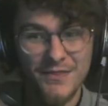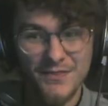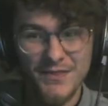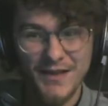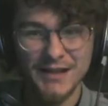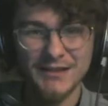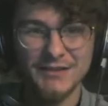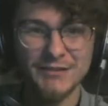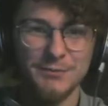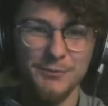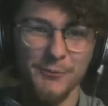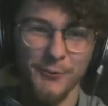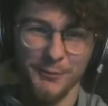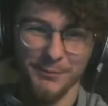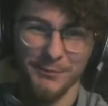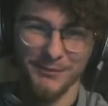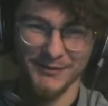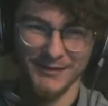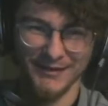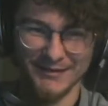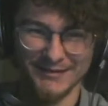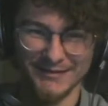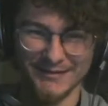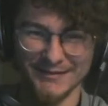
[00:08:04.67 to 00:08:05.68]
That's more
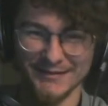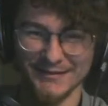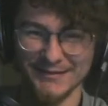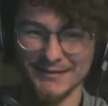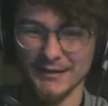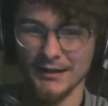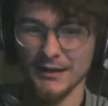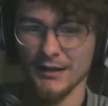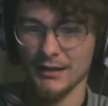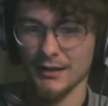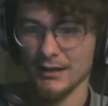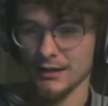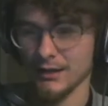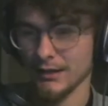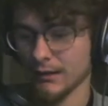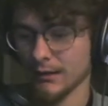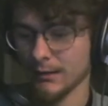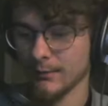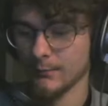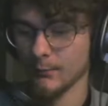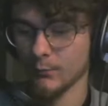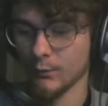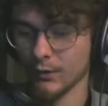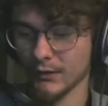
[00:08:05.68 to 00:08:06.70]
pleasant.
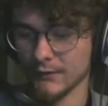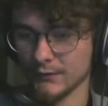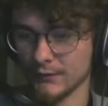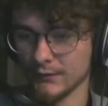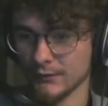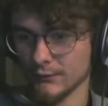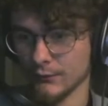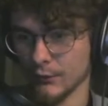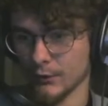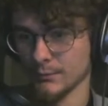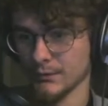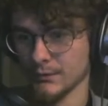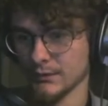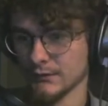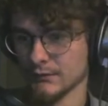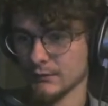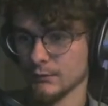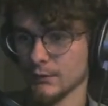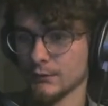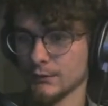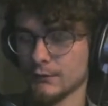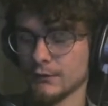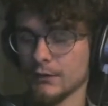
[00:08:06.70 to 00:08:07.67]
Whereas the default being 0.